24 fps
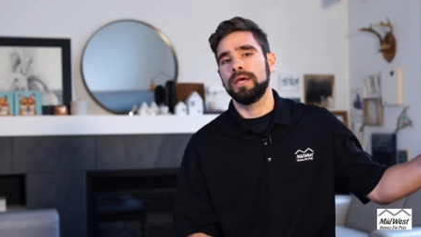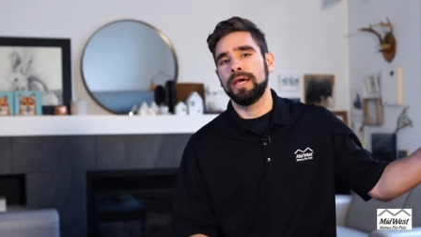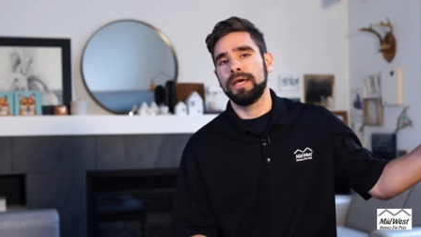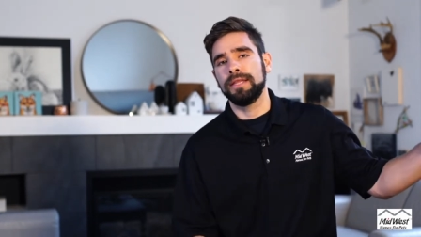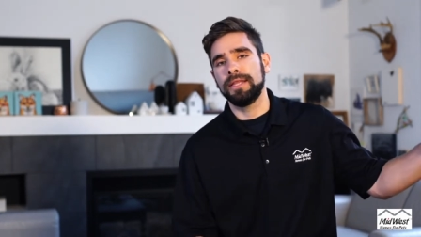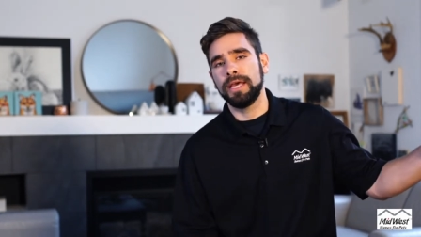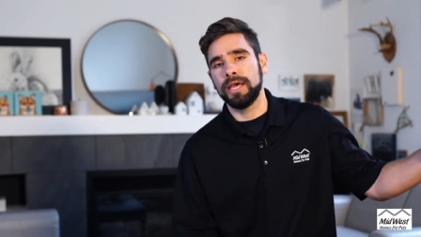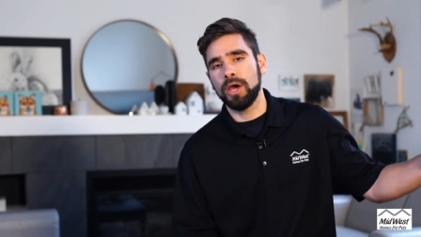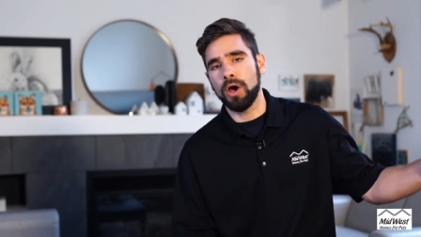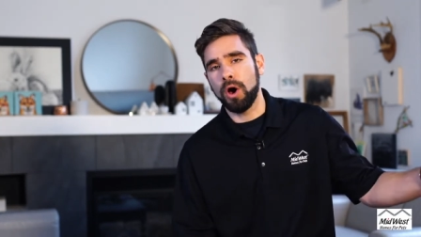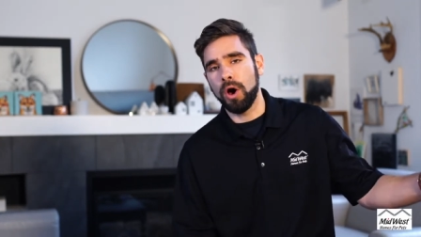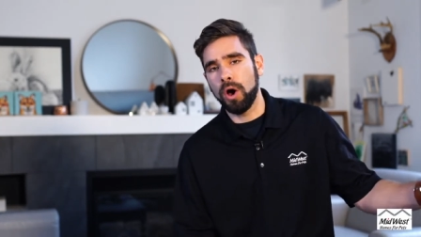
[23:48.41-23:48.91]

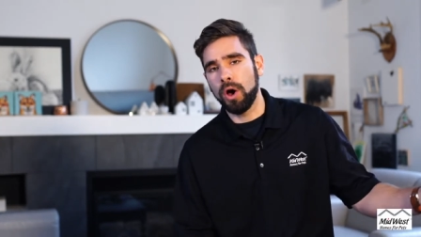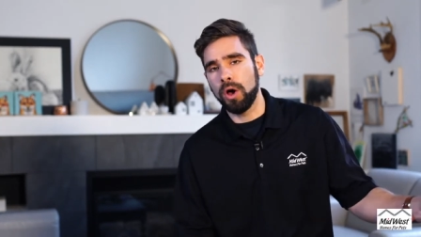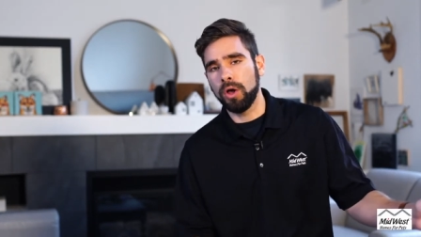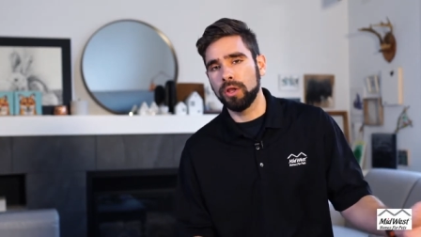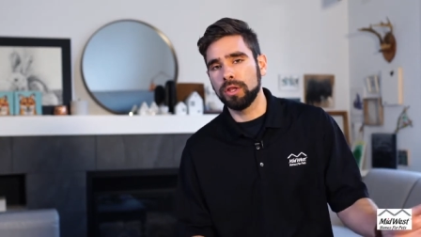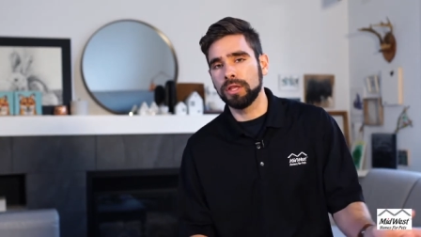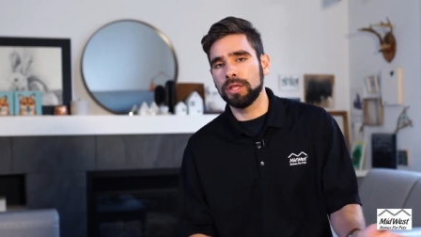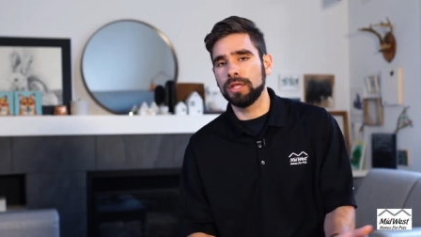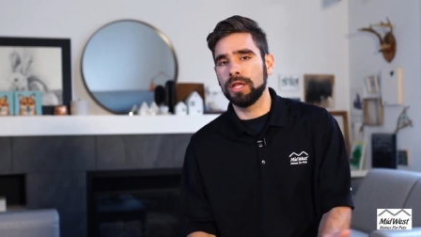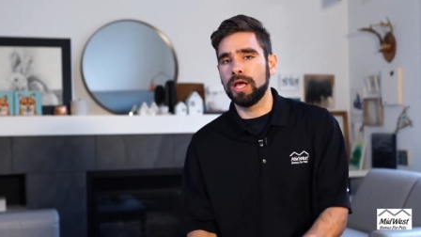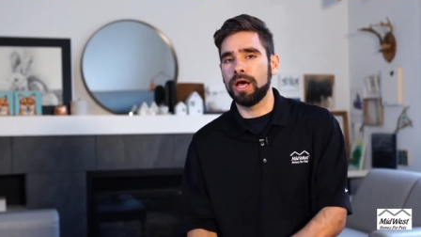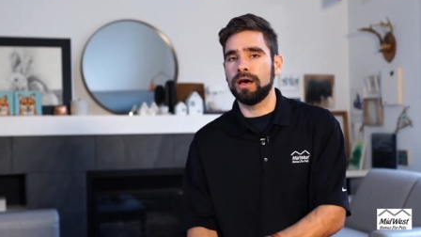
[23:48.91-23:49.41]
and they
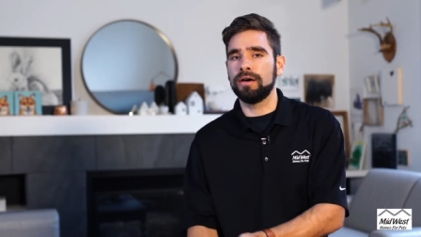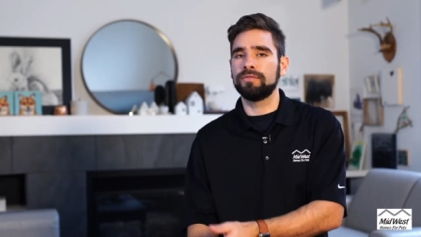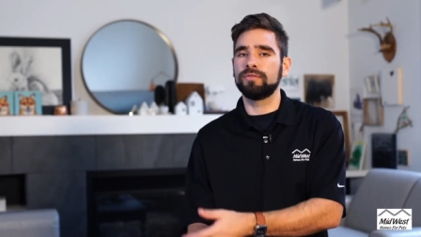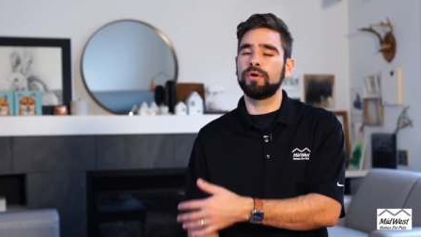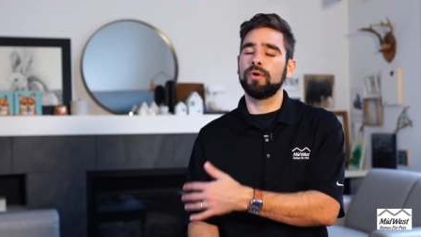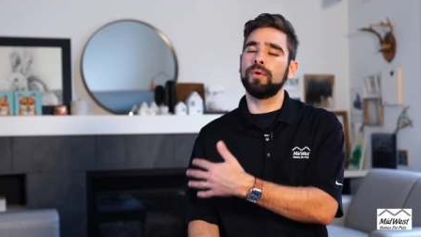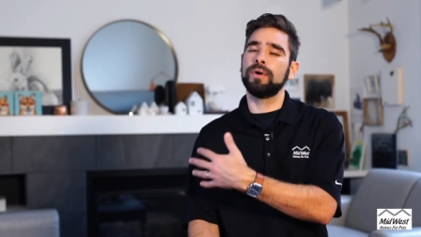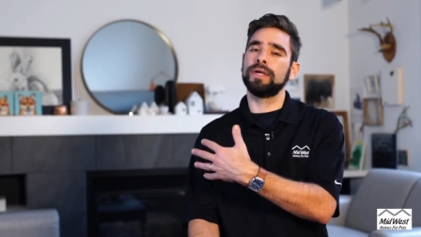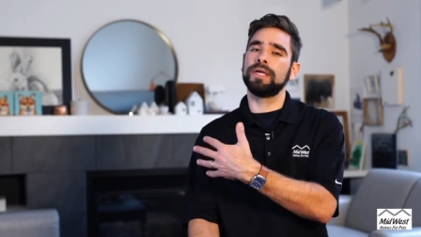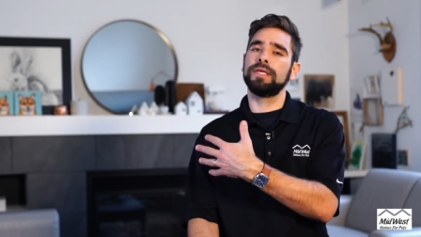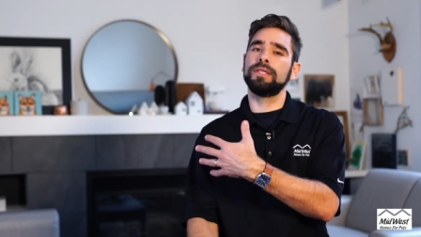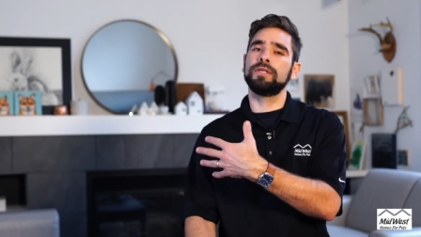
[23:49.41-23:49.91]
all love
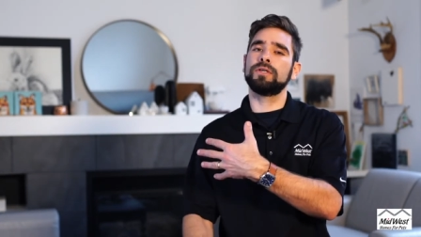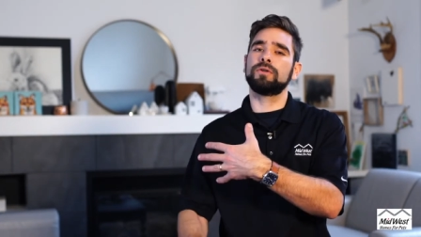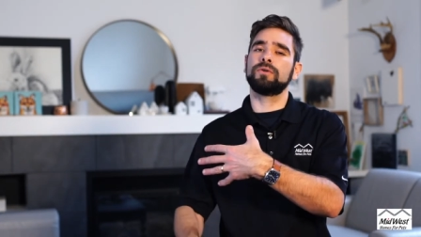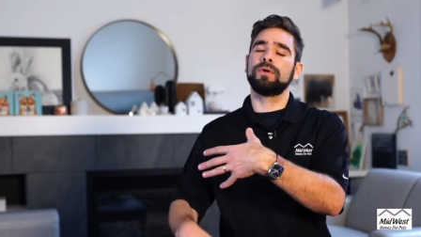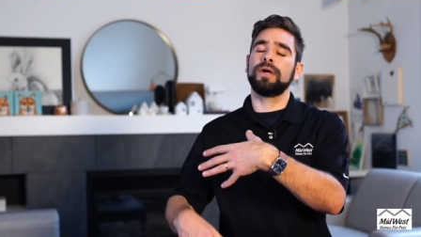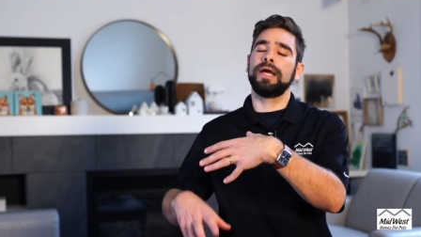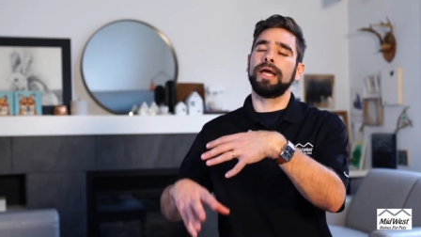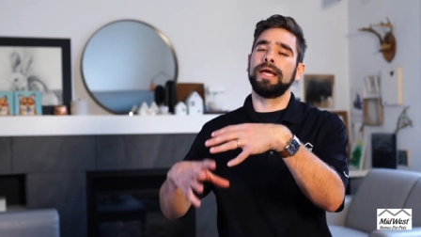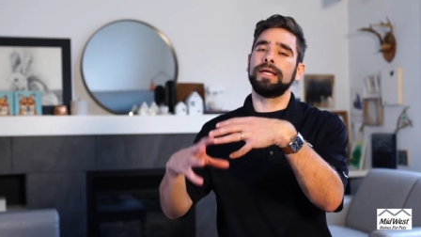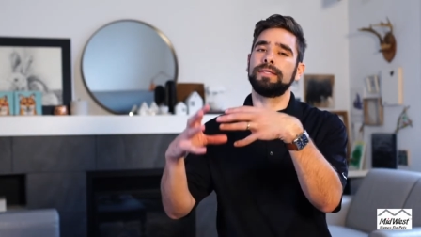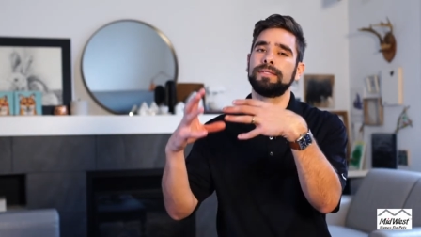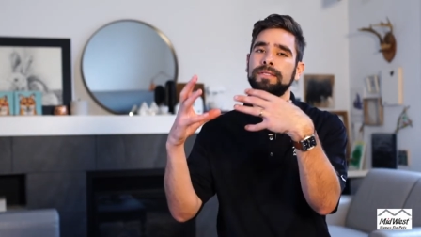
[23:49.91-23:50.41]
going in the
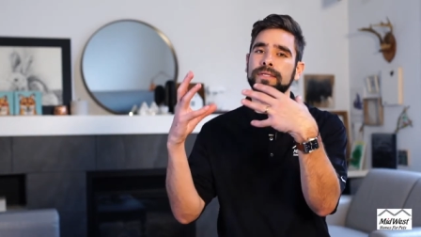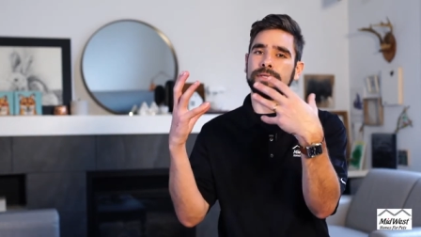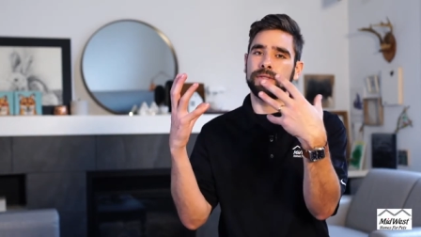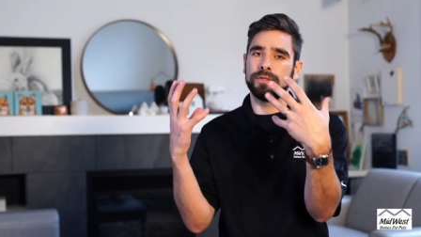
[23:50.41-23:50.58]
crates